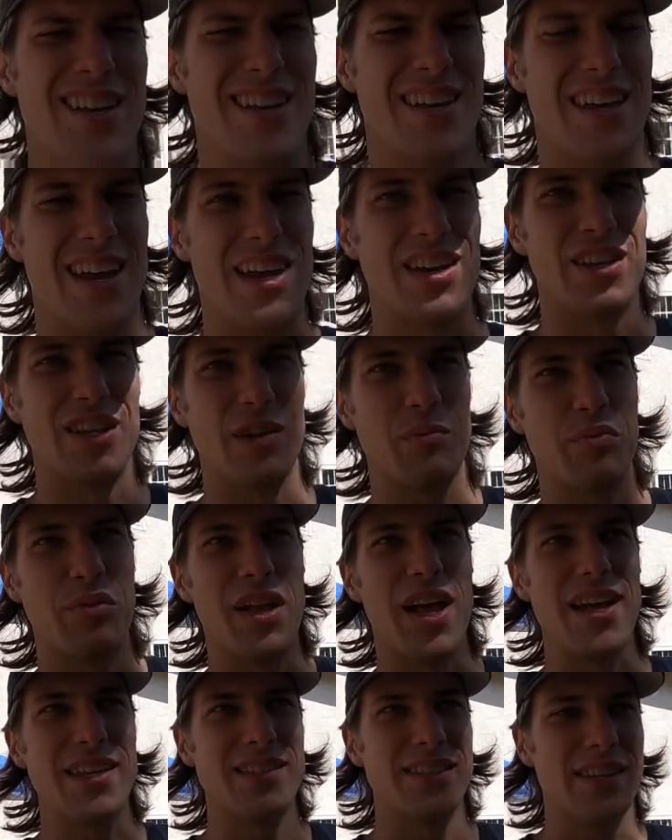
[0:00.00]
kind of like
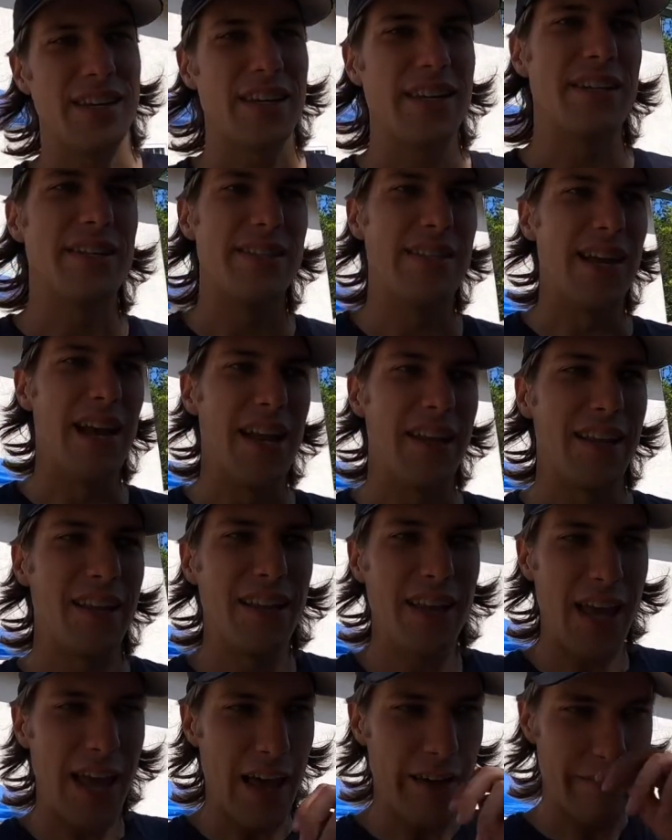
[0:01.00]
plasticky design that
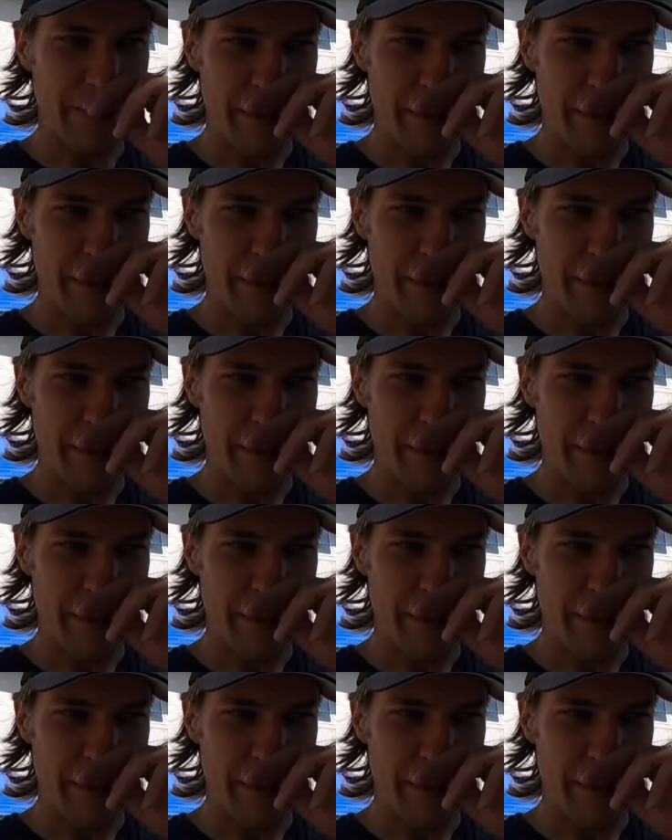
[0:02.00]
they have